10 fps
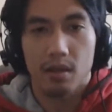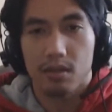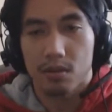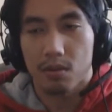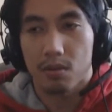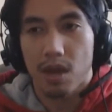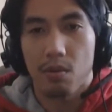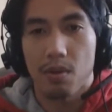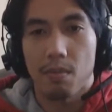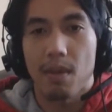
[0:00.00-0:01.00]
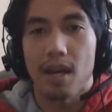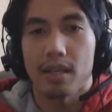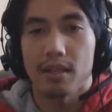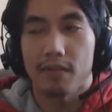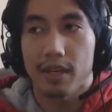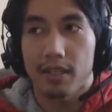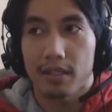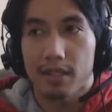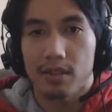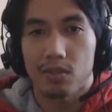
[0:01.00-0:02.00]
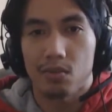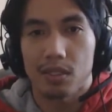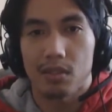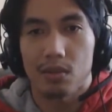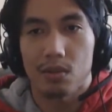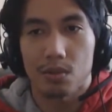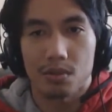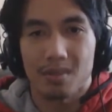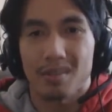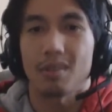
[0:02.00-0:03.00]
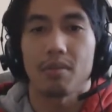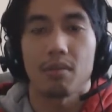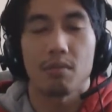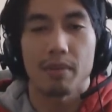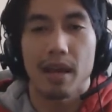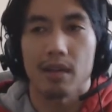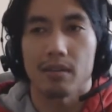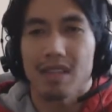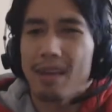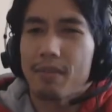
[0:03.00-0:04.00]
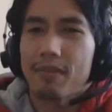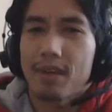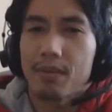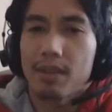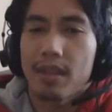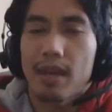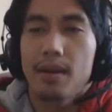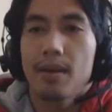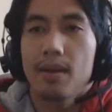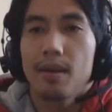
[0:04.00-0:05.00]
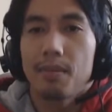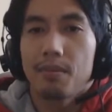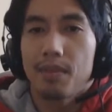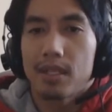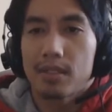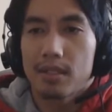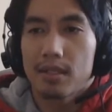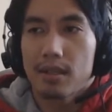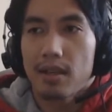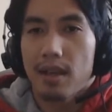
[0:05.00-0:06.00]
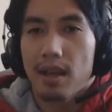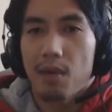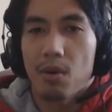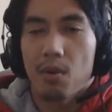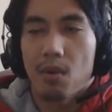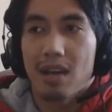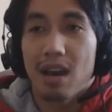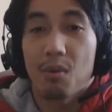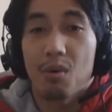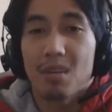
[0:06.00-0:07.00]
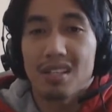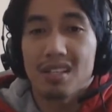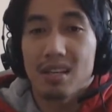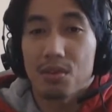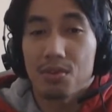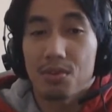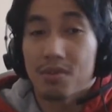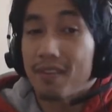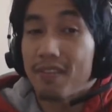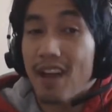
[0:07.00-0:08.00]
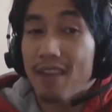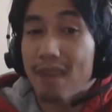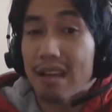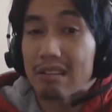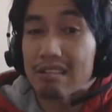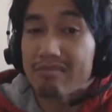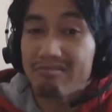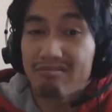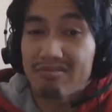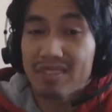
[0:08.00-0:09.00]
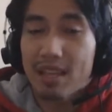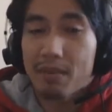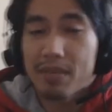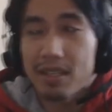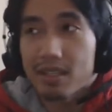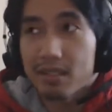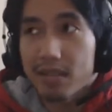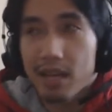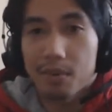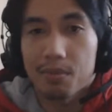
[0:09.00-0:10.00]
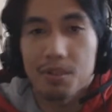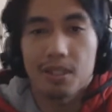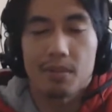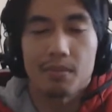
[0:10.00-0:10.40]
So I wouldn't mind if I could get this week to lose, 3 pounds. I'd be fine with that. But I wouldn't want to say lose 5 pounds. That'd be kind of pushing it.